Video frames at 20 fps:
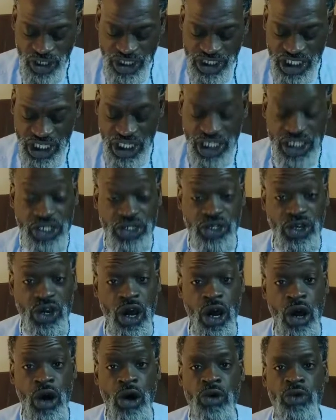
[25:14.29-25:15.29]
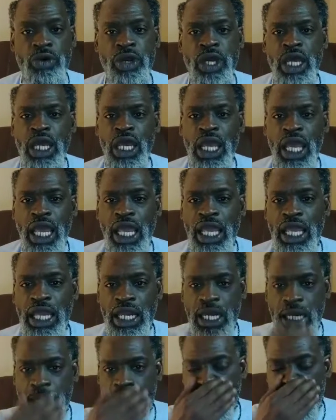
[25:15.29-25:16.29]
seeing to your own." And
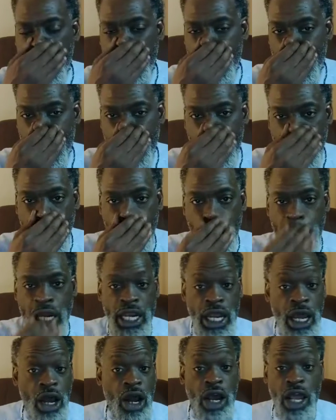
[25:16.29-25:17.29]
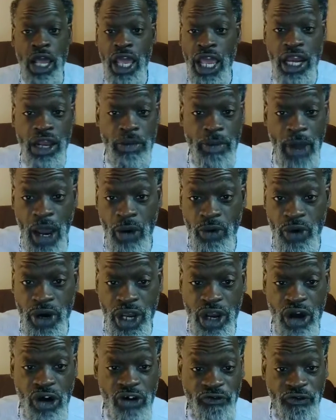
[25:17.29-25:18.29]
anybody want to
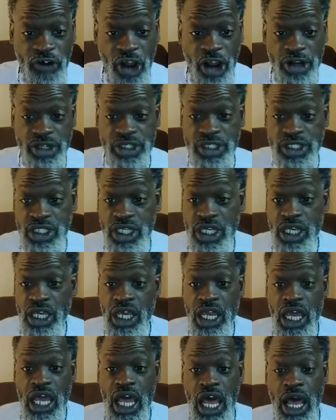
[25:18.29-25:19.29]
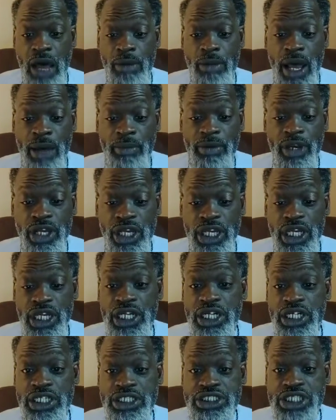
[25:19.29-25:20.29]
go first? I'm looking
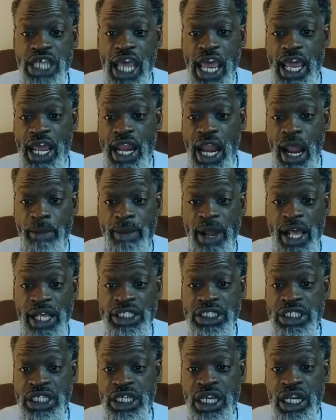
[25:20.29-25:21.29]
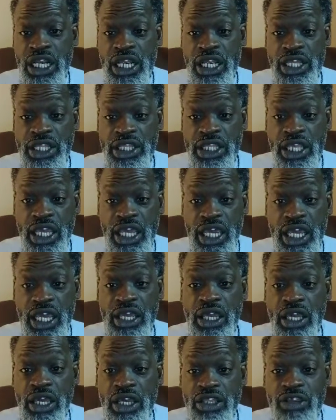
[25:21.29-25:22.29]
in the chat. I'm not seeing
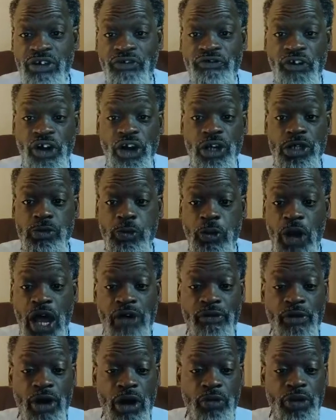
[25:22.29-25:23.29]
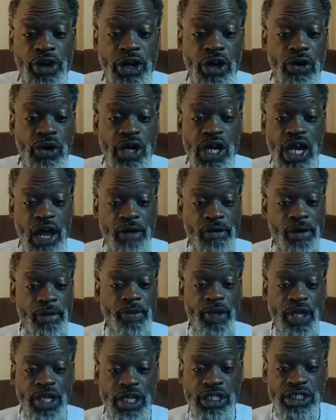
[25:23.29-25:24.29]
anything. The first proverb we're gonna cover,
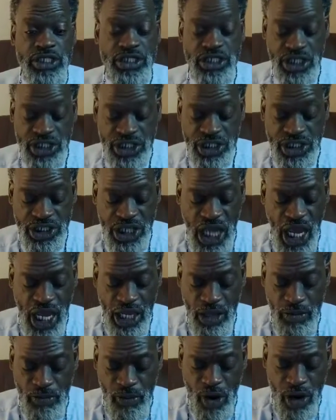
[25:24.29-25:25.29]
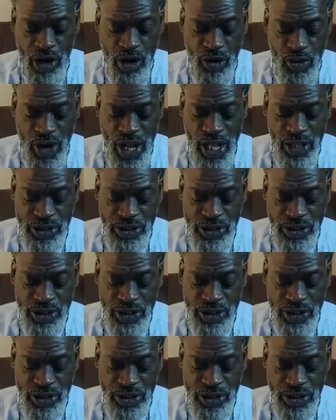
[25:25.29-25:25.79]
because Sister Jackie brought it around